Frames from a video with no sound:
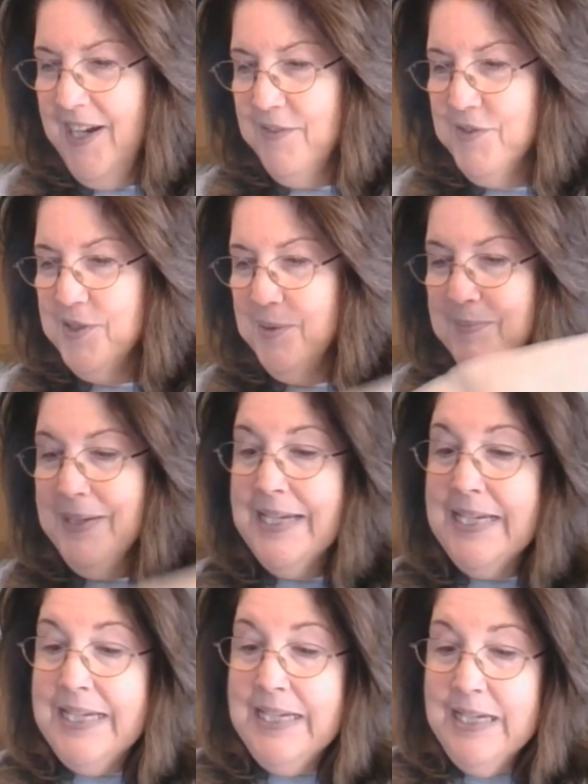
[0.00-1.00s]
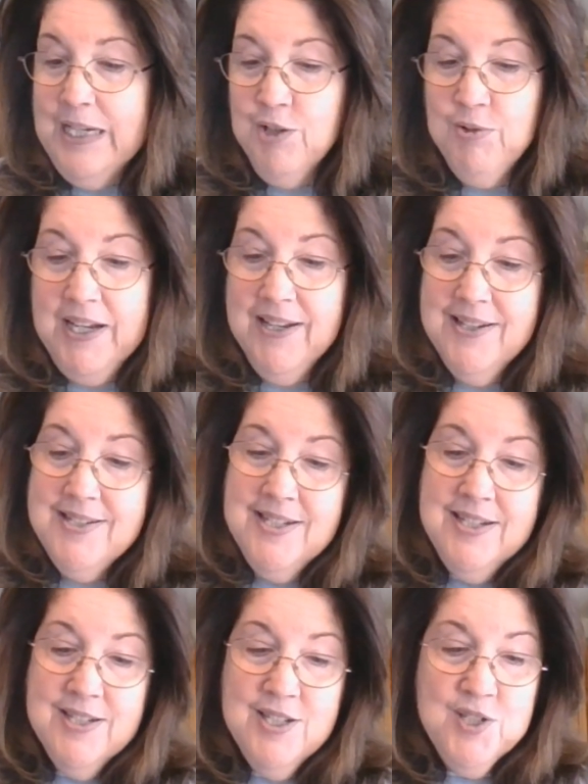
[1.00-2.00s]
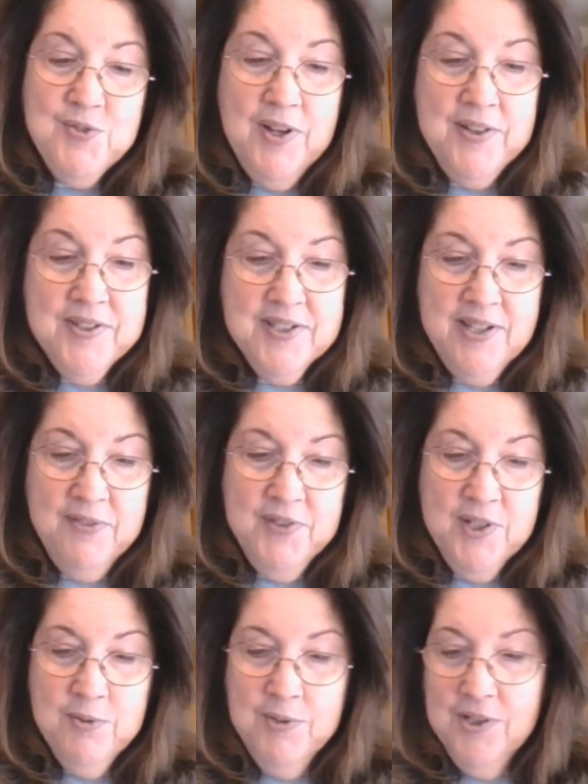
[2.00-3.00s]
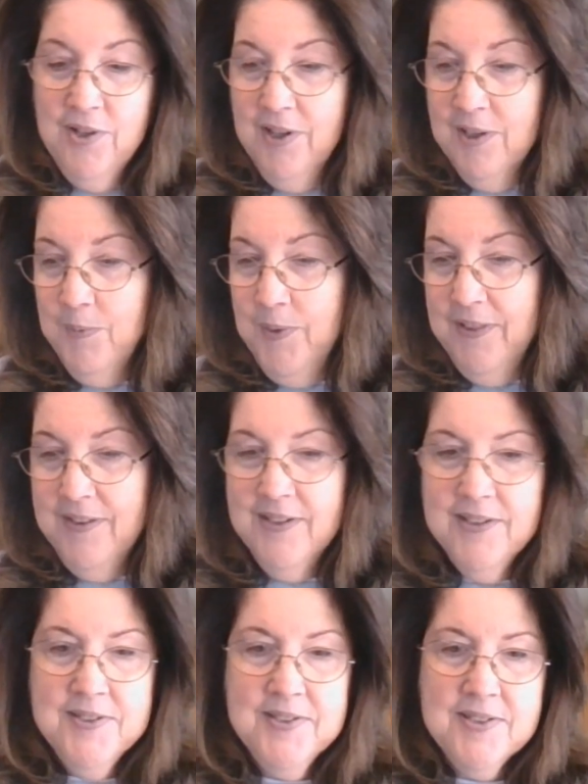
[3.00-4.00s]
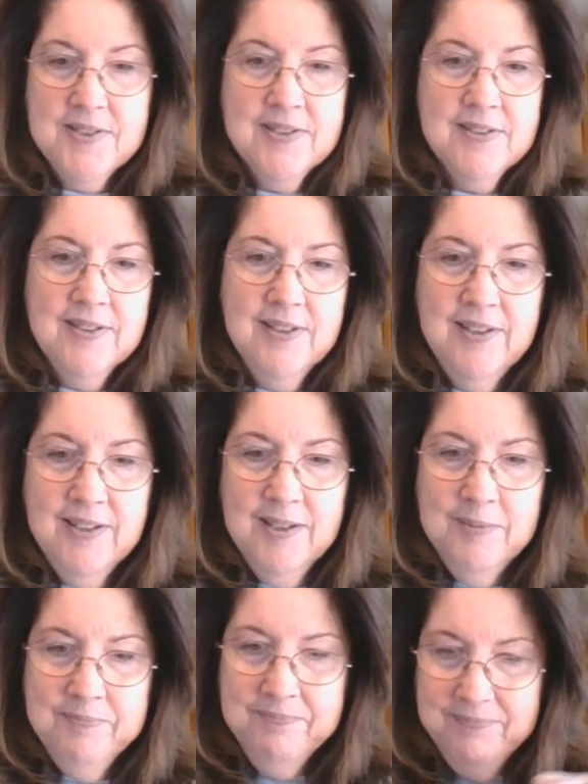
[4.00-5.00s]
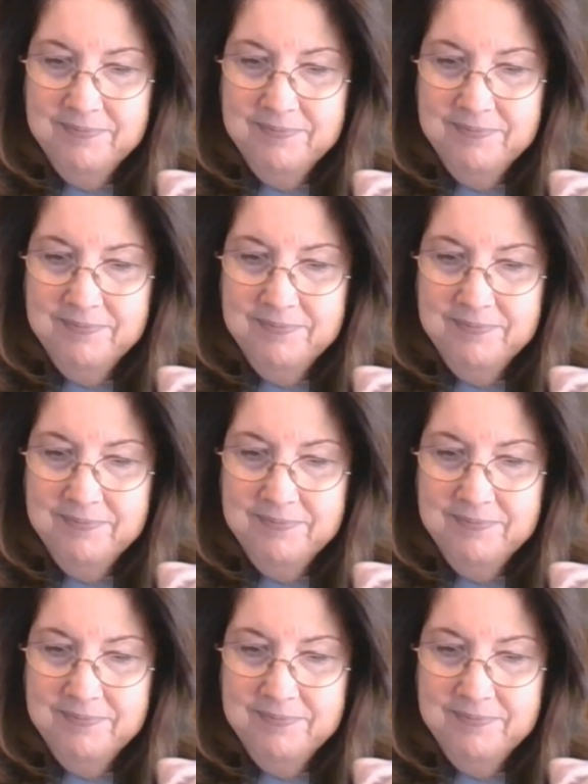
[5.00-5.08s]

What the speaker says: I have some great ideas for other stuff to go along with this for